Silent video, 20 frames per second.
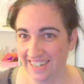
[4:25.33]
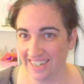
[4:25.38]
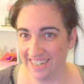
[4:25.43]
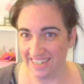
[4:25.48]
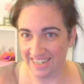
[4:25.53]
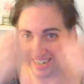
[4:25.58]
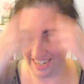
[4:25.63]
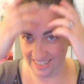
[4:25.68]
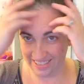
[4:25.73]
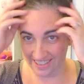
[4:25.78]

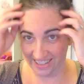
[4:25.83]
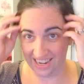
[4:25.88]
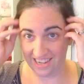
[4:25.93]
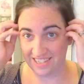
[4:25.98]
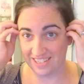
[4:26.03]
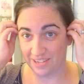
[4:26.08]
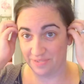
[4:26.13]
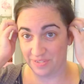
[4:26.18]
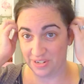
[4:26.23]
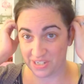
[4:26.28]
And like I
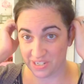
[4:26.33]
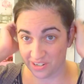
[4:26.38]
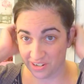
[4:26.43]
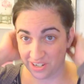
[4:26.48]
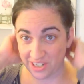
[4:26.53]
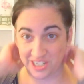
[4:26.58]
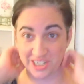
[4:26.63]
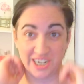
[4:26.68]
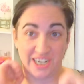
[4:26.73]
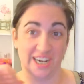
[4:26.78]
said, be sure to
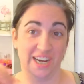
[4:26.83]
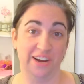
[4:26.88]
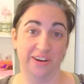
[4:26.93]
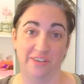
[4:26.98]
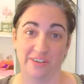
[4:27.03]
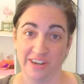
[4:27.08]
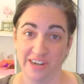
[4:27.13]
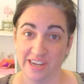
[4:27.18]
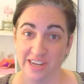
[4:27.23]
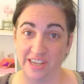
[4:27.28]
check out
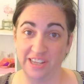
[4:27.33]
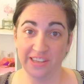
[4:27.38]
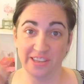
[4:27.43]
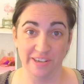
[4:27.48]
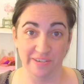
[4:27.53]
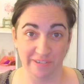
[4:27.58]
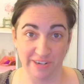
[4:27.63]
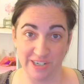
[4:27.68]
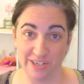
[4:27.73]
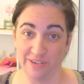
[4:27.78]
the
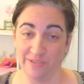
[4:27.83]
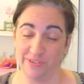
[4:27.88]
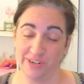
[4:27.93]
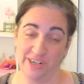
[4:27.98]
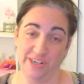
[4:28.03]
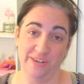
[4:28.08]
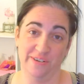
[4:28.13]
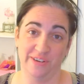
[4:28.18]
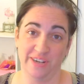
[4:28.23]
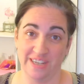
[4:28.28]
original
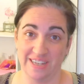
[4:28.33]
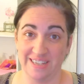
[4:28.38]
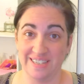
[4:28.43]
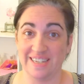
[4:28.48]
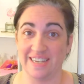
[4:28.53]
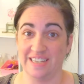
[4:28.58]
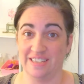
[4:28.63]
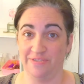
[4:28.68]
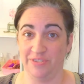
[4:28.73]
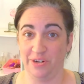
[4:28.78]
video because
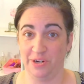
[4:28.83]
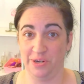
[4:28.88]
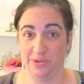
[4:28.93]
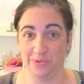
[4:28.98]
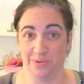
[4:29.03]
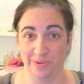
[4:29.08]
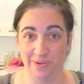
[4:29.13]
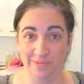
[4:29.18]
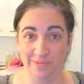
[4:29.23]
it's very cool.